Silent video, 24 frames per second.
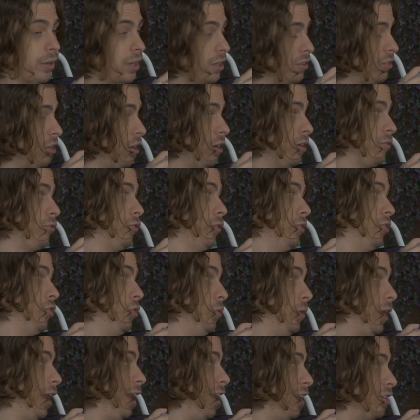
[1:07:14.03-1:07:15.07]
We could talk for
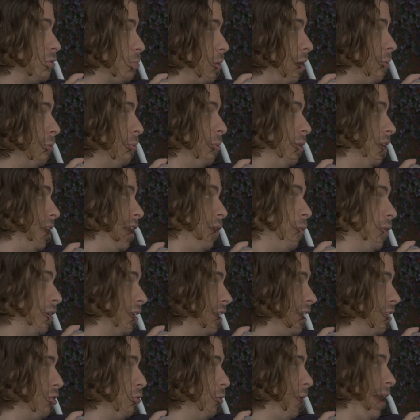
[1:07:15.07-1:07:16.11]
2 days probably, and I
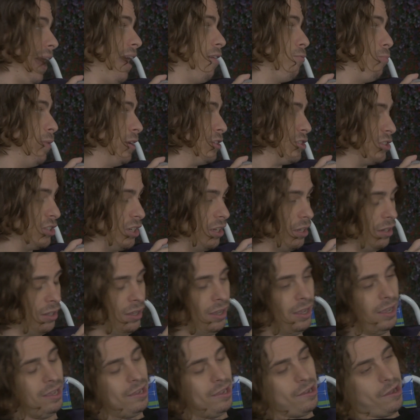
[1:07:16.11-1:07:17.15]
wouldn't get through half my
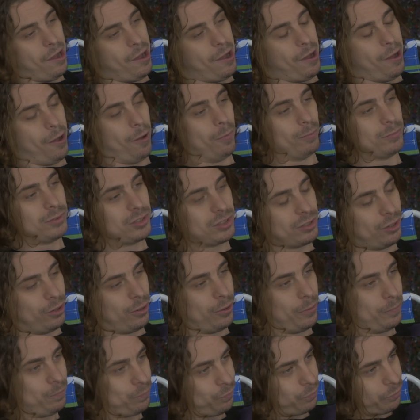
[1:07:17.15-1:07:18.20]
shit.
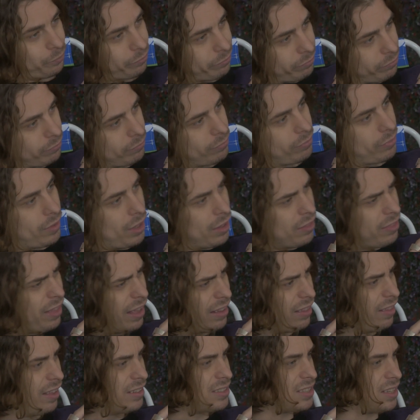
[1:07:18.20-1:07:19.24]
So
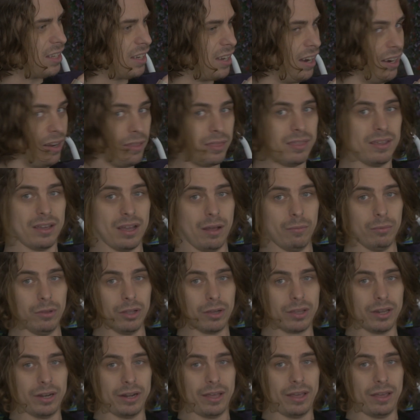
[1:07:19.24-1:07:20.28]
that's the kind of thing I'm
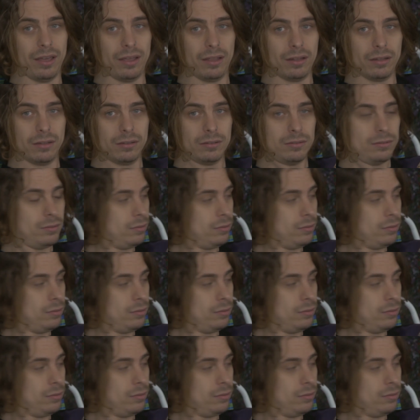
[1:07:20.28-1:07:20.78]
looking at.